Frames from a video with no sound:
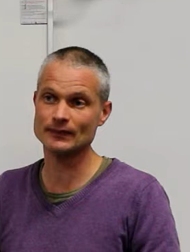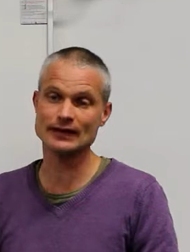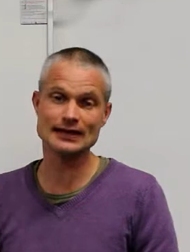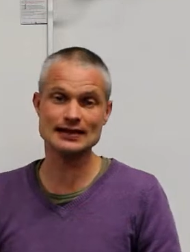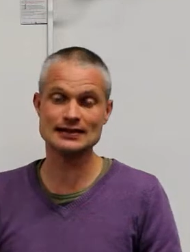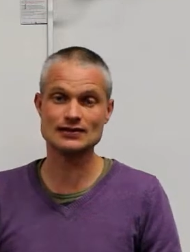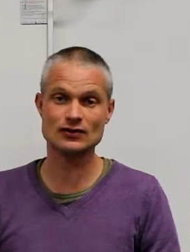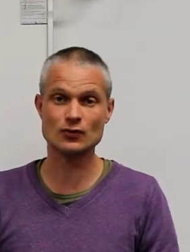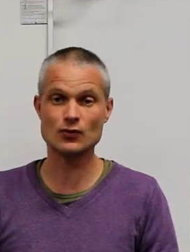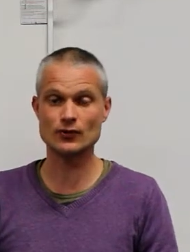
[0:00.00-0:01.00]
leading into the
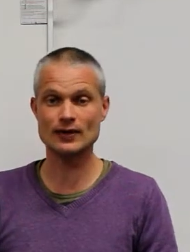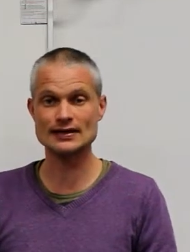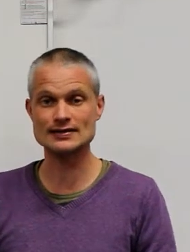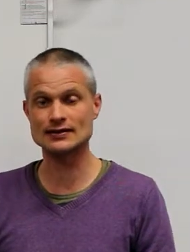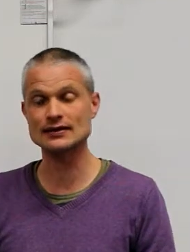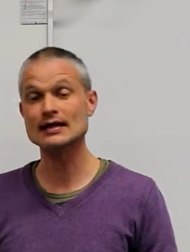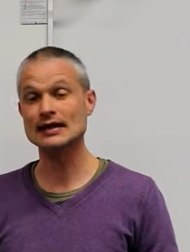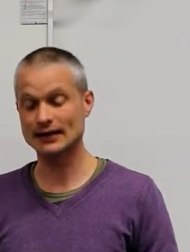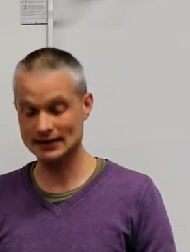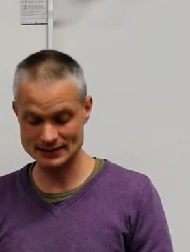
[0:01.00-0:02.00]
waterways and
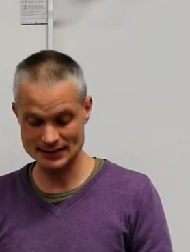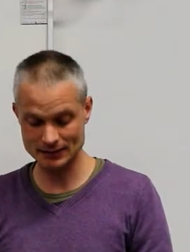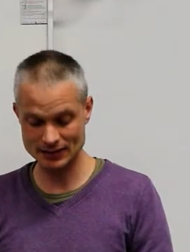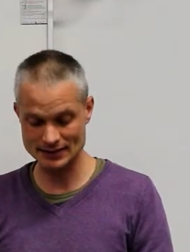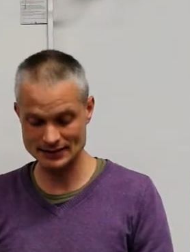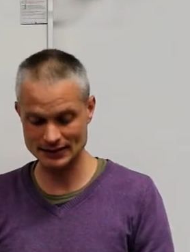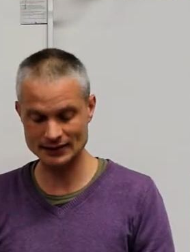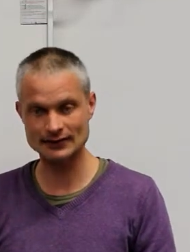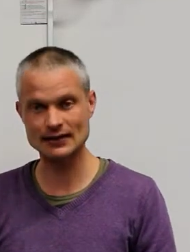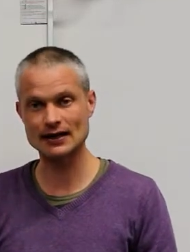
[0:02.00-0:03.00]

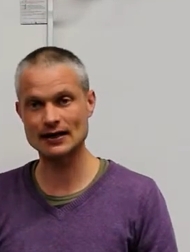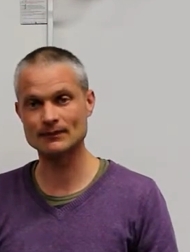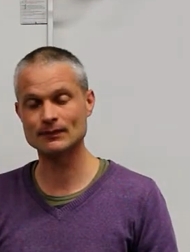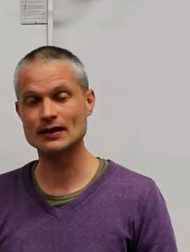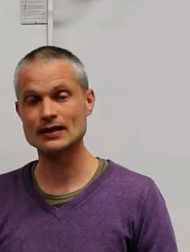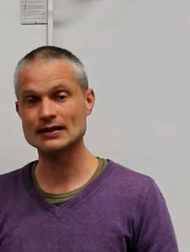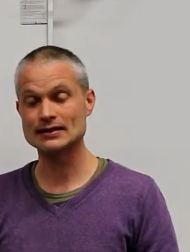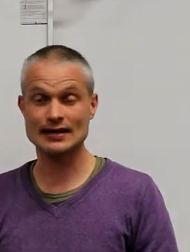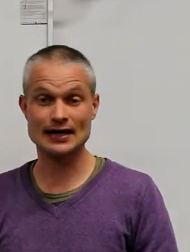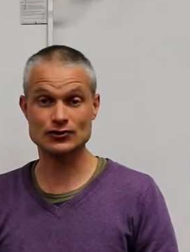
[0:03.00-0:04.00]
contaminating
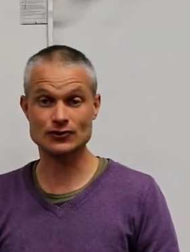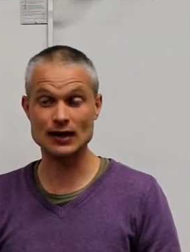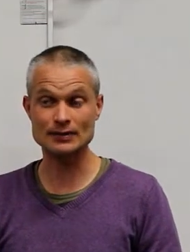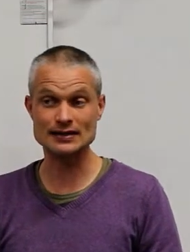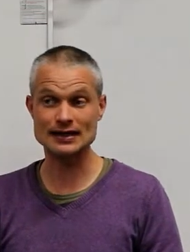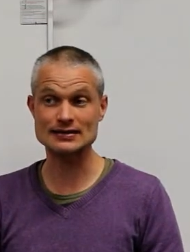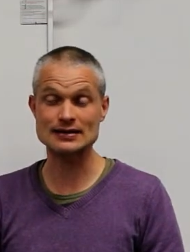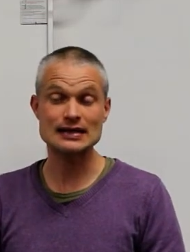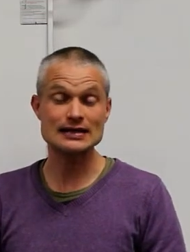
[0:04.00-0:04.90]
the natural habitats.